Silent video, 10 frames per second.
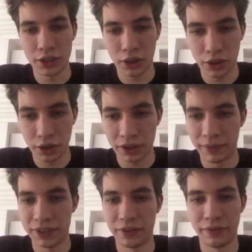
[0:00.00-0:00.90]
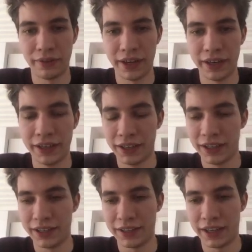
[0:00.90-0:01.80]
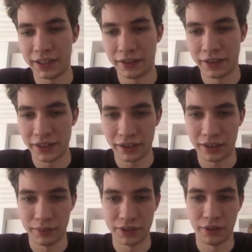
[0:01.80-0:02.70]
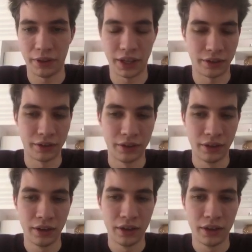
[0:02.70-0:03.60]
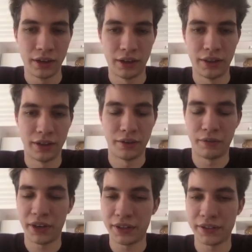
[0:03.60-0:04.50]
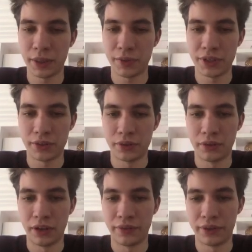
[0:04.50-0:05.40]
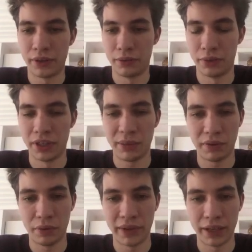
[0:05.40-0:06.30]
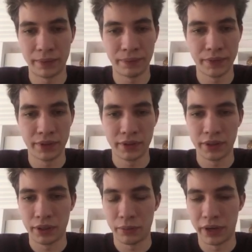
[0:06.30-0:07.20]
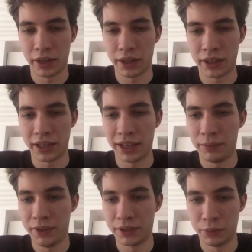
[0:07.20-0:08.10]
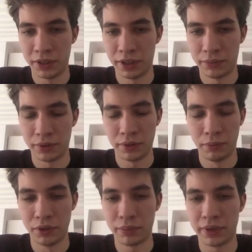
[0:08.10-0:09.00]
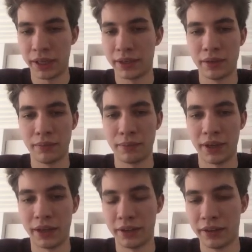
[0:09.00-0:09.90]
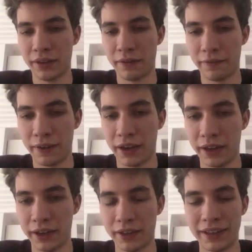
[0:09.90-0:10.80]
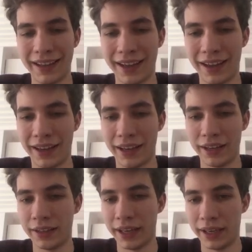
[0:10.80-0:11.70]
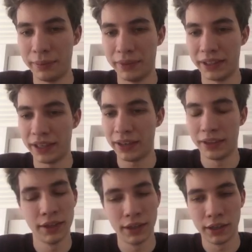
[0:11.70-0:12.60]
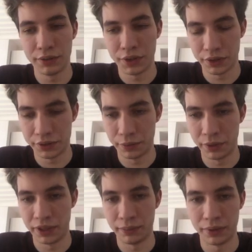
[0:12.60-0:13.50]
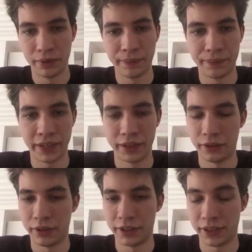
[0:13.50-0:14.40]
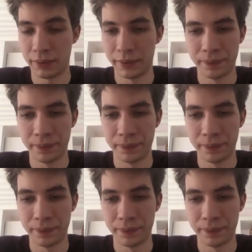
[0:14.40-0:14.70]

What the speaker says: third dimension of phi is acting on the second dimension of theta. And then on the right-hand side, we're just going to have a real number remaining, where theta ab is a real number multiplied by phi I a b k, which is also a real number, and it all adds up.